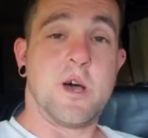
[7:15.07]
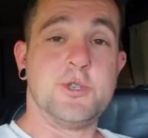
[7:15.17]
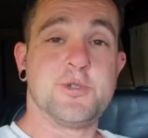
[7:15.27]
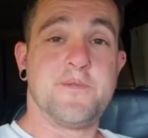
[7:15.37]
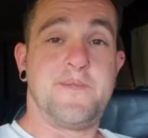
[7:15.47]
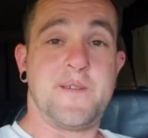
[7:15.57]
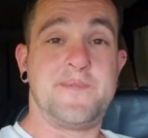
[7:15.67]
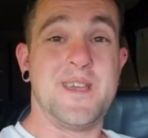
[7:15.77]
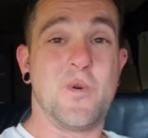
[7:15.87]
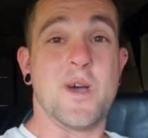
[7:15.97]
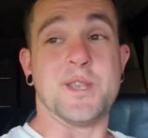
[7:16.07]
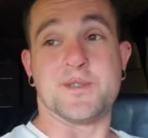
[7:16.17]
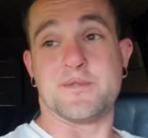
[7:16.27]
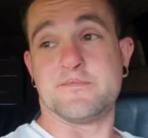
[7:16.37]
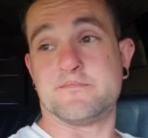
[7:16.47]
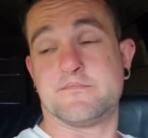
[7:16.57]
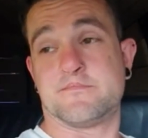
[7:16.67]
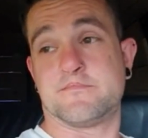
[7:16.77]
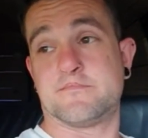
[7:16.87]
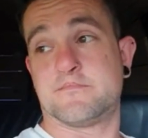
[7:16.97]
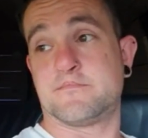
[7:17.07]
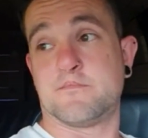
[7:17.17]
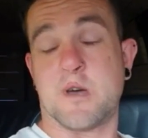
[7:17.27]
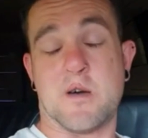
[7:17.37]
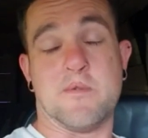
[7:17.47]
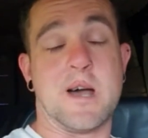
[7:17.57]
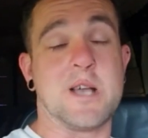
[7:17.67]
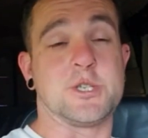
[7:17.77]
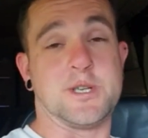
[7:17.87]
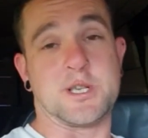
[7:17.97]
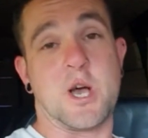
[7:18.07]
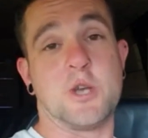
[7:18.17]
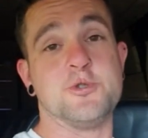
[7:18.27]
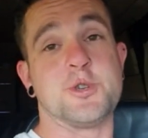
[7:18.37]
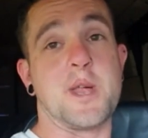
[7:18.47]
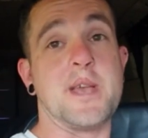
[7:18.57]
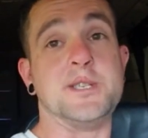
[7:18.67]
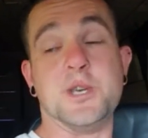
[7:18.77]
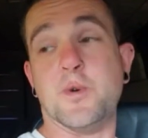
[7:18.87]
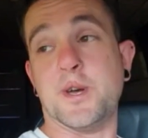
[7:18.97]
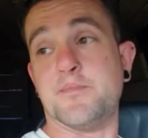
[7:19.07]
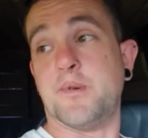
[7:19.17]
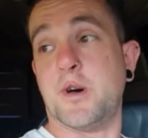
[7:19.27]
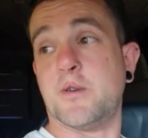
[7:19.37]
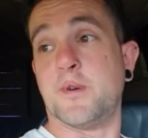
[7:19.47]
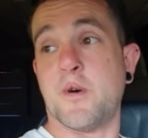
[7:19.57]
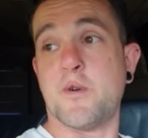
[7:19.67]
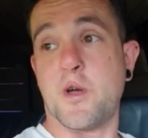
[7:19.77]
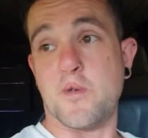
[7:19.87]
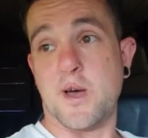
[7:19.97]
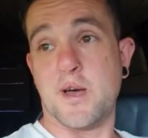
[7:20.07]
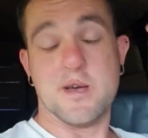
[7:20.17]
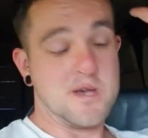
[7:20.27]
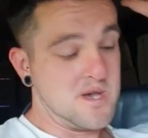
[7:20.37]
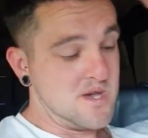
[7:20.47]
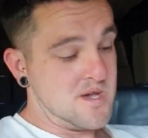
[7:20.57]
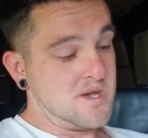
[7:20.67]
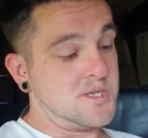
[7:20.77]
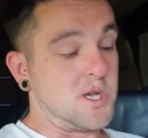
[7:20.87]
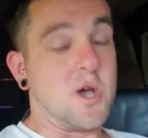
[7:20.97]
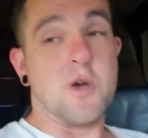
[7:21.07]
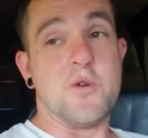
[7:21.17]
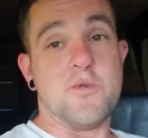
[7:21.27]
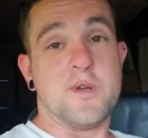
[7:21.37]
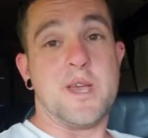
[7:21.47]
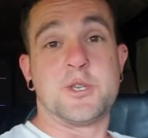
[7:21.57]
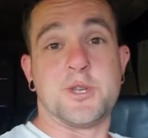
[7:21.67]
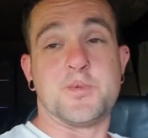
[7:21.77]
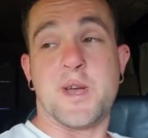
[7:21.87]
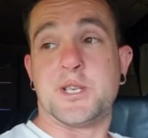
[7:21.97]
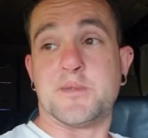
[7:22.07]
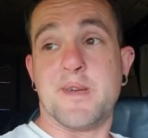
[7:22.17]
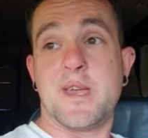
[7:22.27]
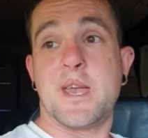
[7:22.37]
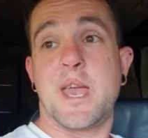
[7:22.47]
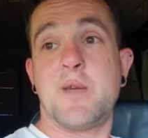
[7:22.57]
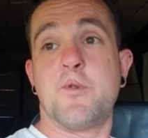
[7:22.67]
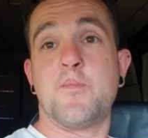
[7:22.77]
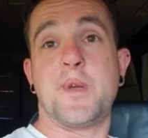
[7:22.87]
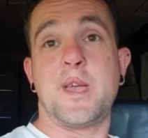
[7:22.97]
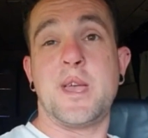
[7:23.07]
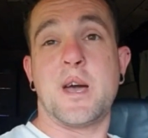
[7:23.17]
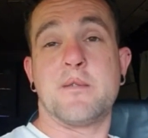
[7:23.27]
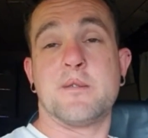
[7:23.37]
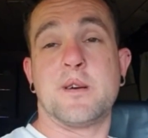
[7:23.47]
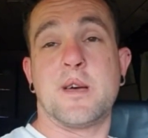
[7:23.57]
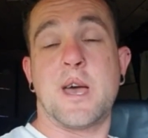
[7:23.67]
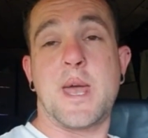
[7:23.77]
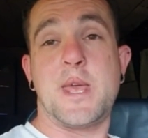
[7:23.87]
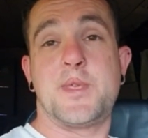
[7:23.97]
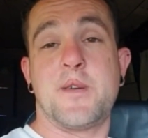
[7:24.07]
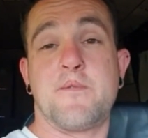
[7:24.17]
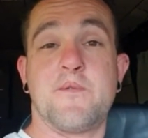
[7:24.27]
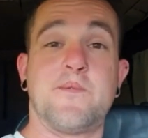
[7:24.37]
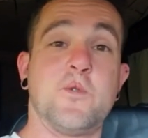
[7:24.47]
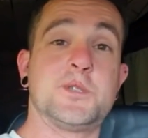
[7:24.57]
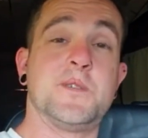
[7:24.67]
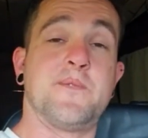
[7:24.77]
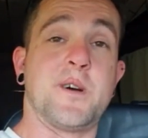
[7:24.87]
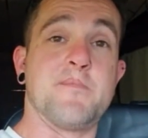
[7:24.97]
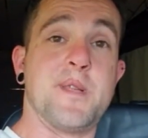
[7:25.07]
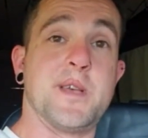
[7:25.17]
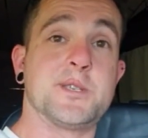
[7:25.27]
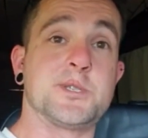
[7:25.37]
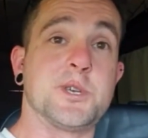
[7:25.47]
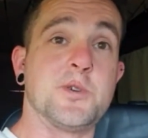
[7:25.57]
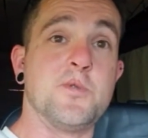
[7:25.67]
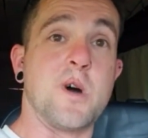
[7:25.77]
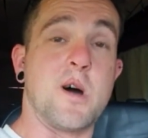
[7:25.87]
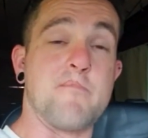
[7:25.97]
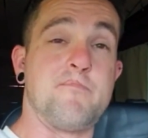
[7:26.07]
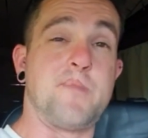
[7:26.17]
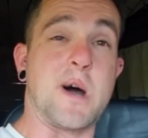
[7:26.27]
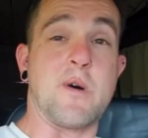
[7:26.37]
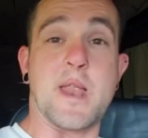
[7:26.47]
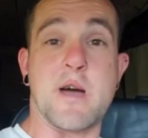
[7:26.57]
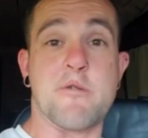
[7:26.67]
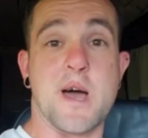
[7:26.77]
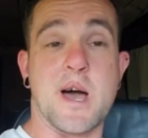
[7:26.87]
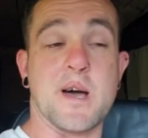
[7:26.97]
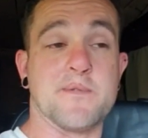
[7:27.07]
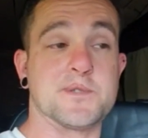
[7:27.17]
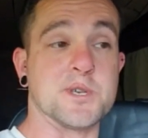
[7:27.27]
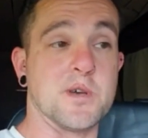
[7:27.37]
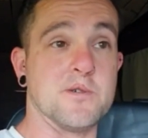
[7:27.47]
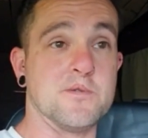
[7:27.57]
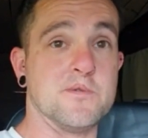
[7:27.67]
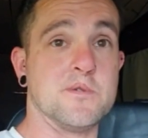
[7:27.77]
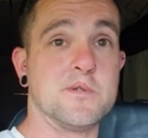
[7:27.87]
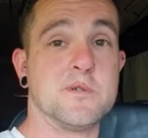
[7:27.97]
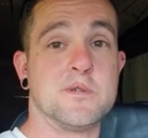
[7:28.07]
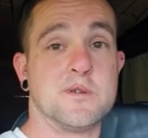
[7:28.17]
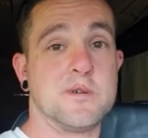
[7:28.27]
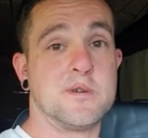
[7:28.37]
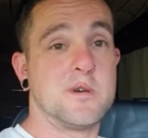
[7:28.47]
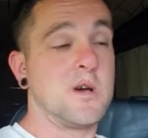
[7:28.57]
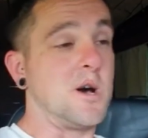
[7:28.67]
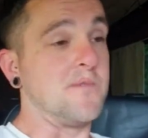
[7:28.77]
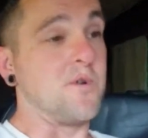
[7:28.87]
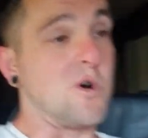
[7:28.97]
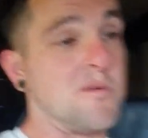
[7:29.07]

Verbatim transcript: 150 quid. Well, actually it's 180 quid, but we won't go there. So he's on his way to me. He will be anything from 45 minutes to about an hour and a half. So I've